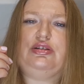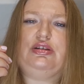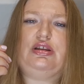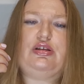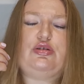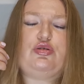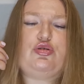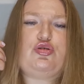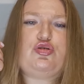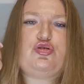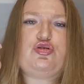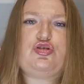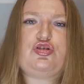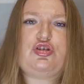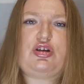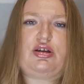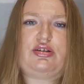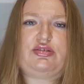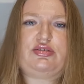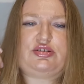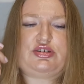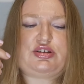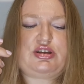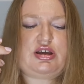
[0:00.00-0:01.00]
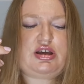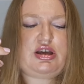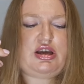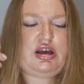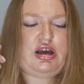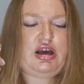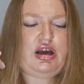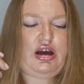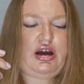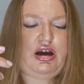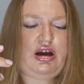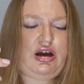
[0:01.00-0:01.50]
then you just
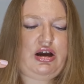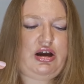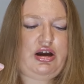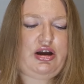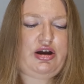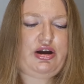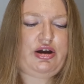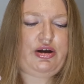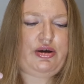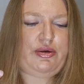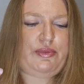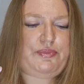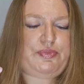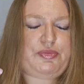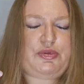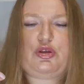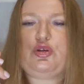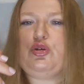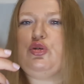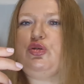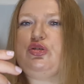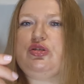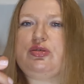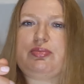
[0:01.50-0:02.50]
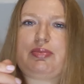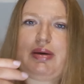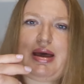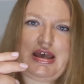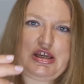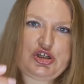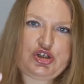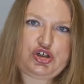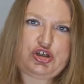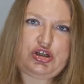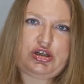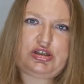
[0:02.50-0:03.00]
you
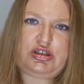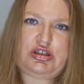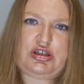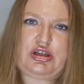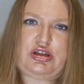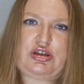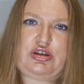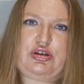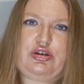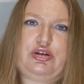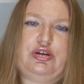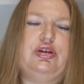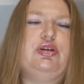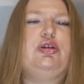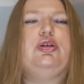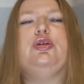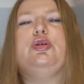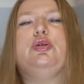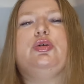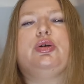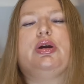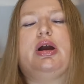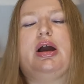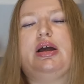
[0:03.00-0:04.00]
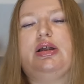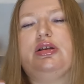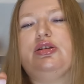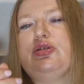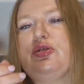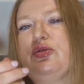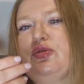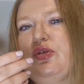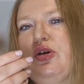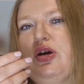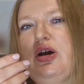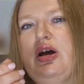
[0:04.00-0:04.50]
smash it and you kind
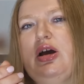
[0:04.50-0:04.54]
of,